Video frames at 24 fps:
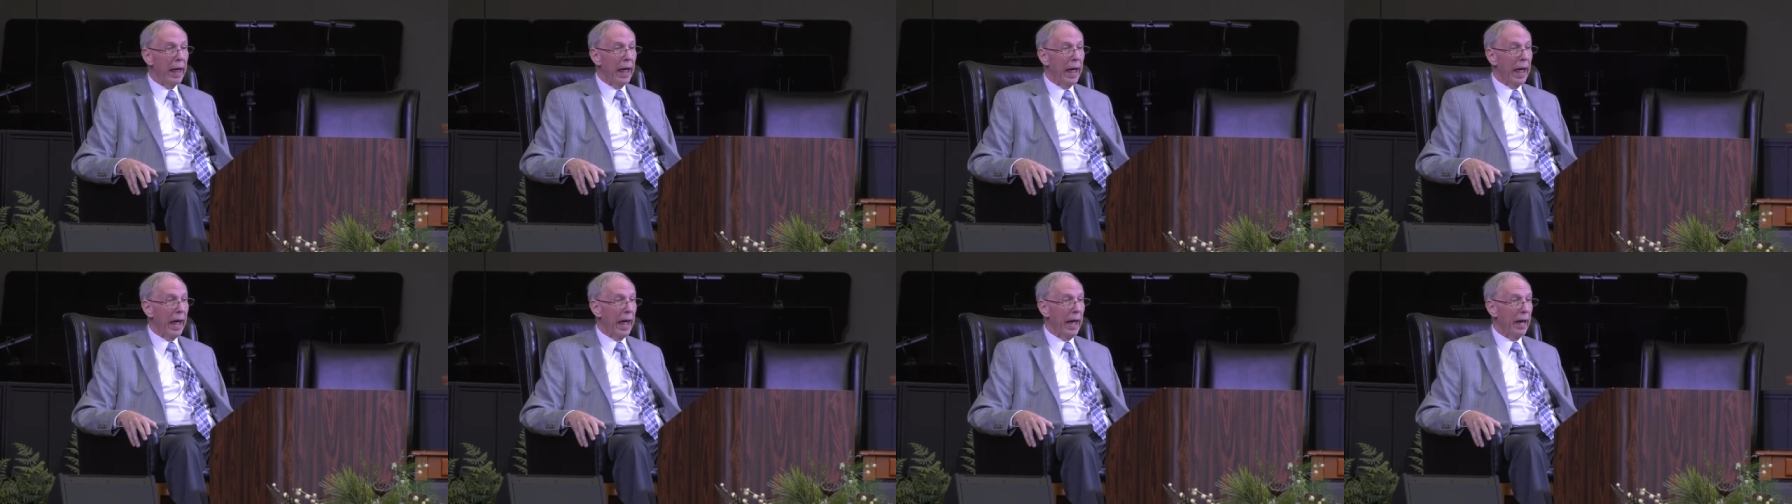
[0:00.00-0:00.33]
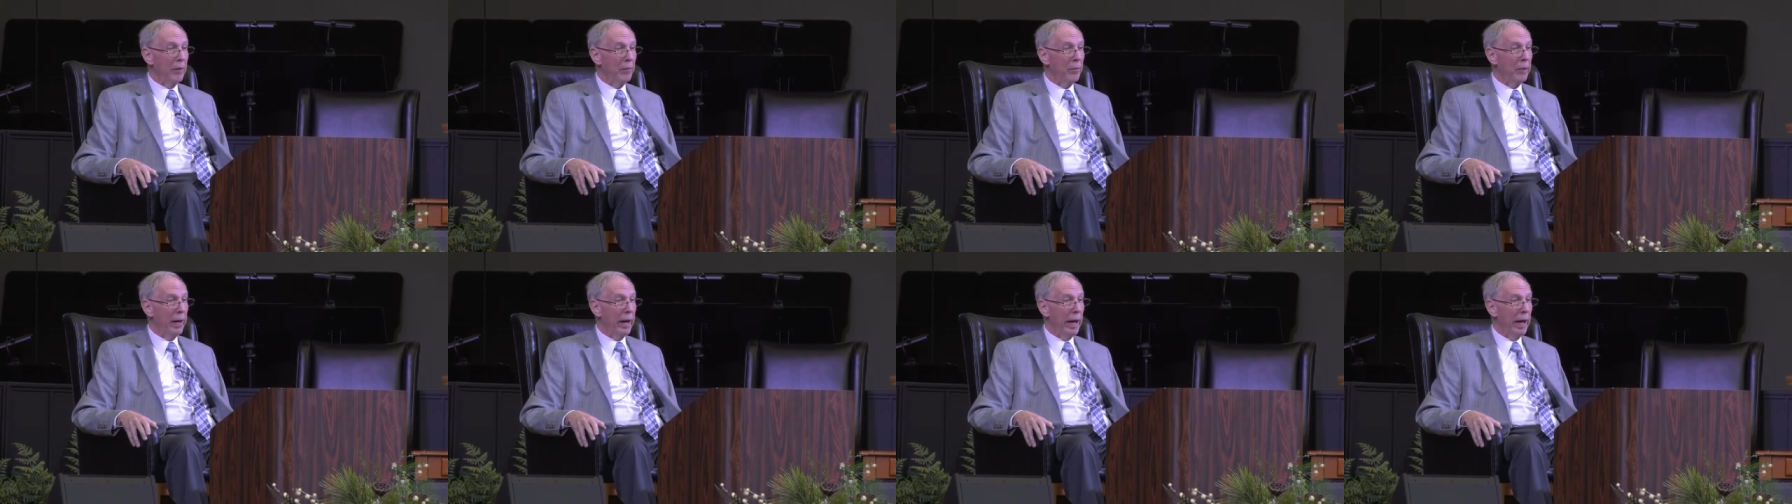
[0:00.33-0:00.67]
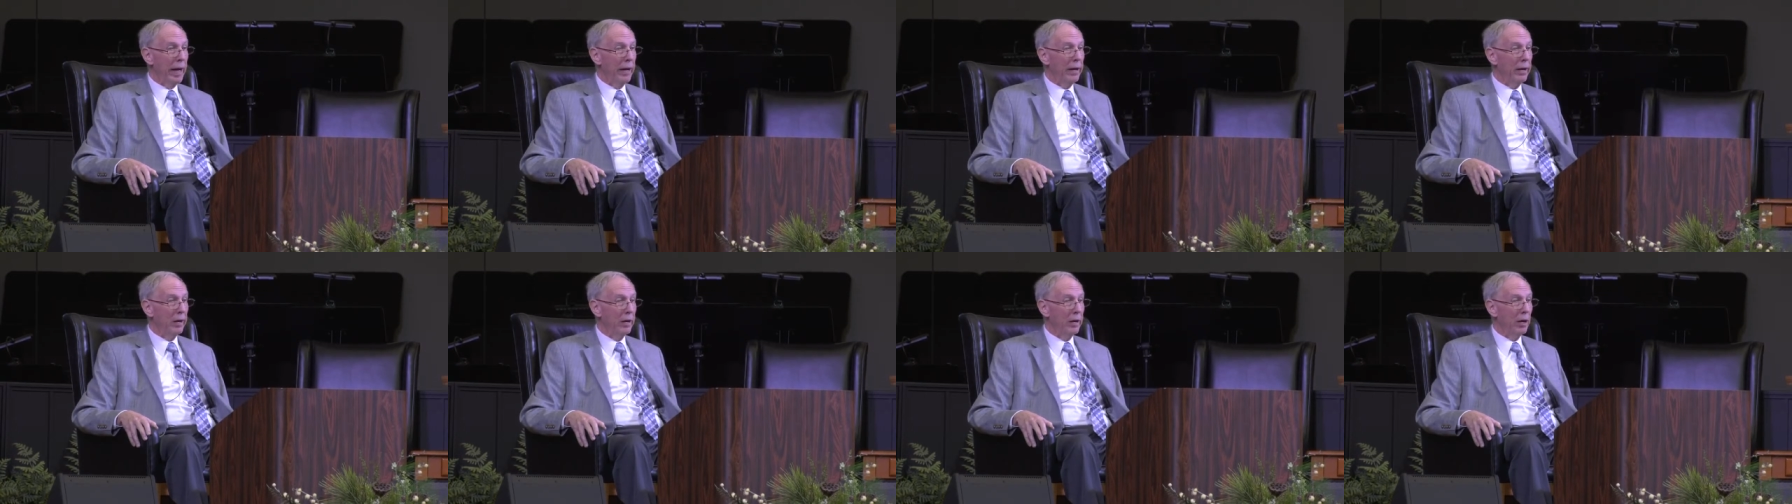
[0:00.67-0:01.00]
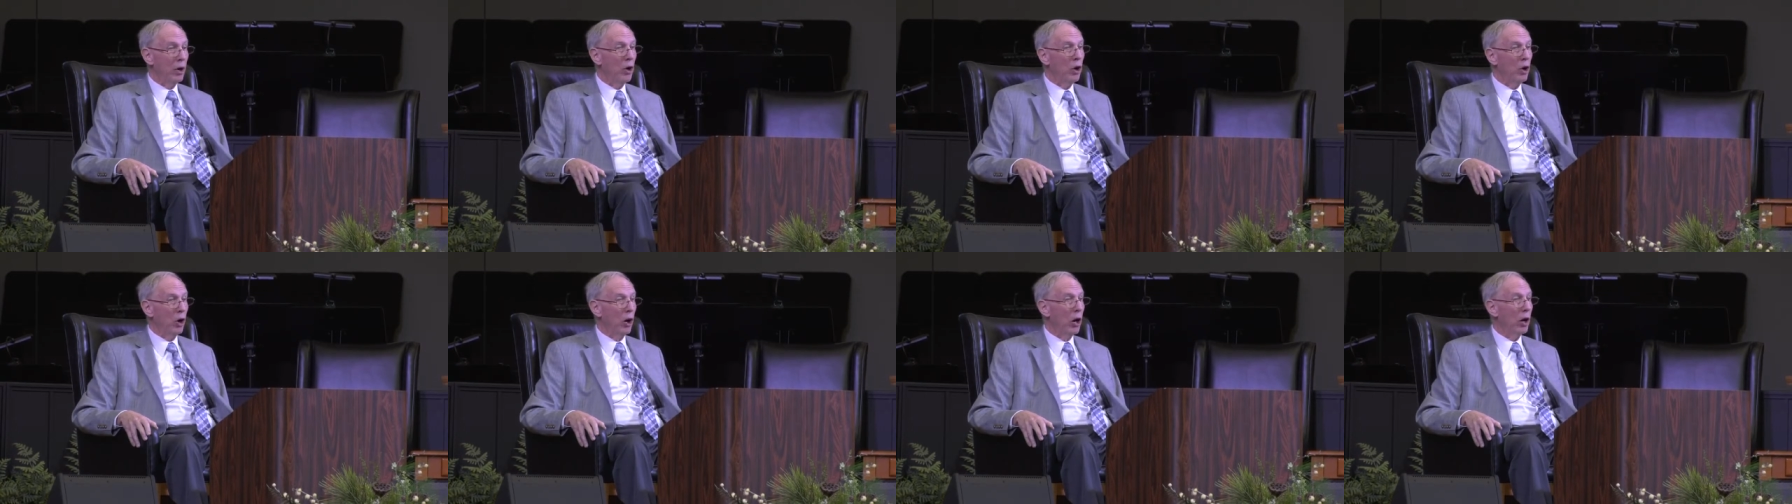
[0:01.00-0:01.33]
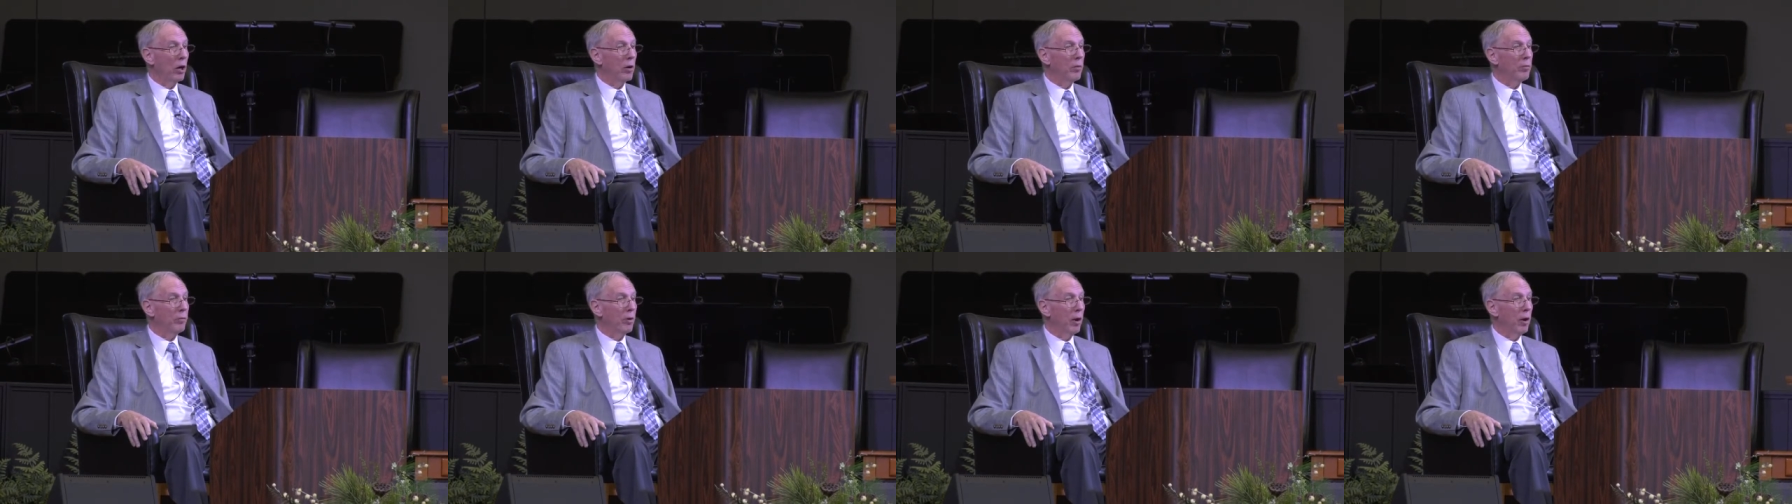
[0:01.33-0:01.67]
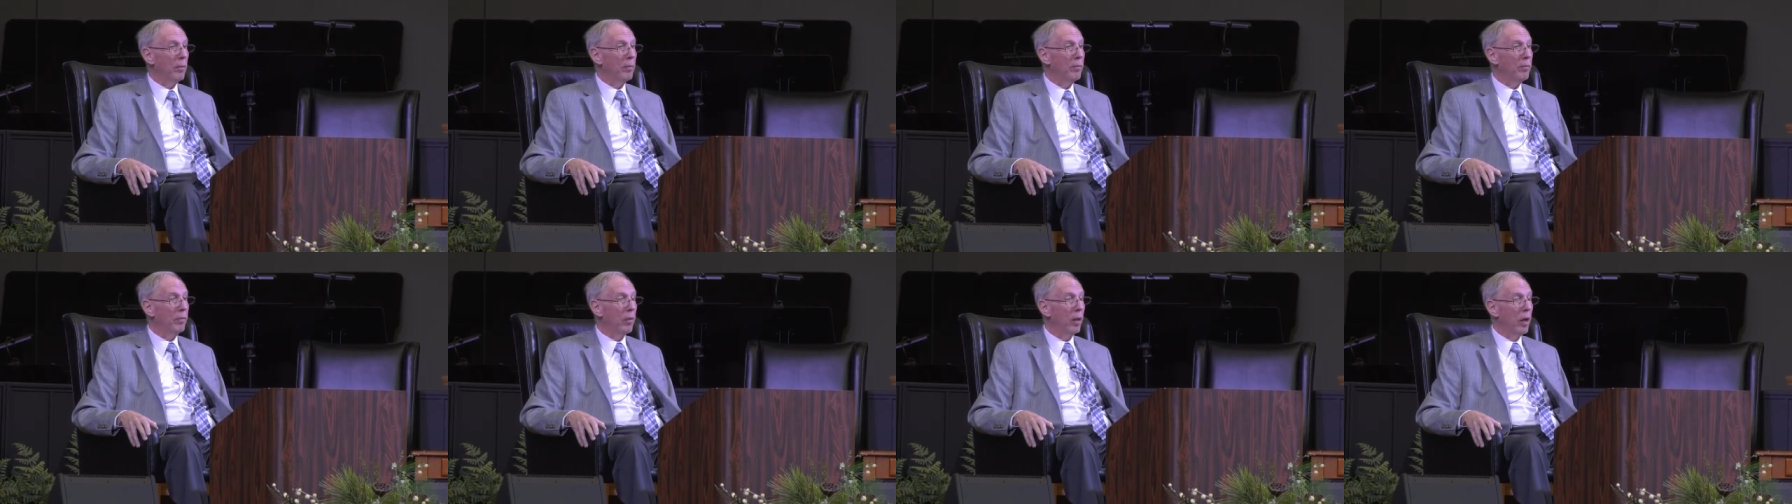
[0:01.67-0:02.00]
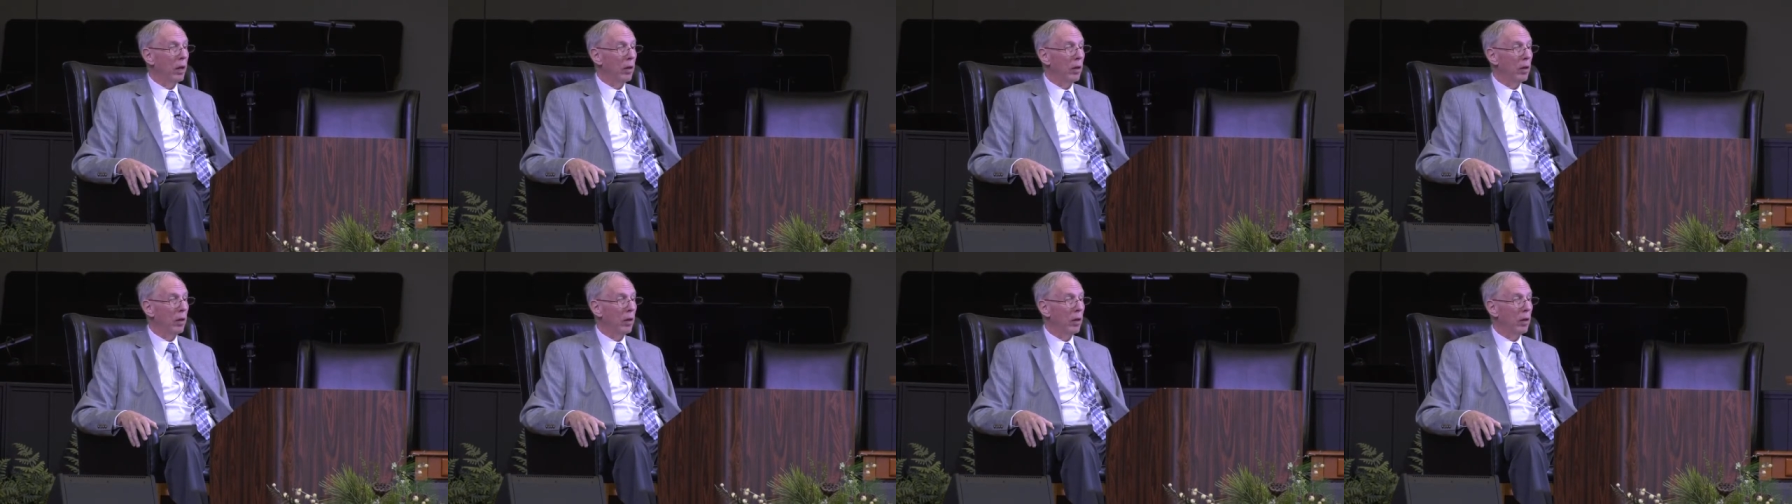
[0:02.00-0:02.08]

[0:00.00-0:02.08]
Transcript: And we had a cook from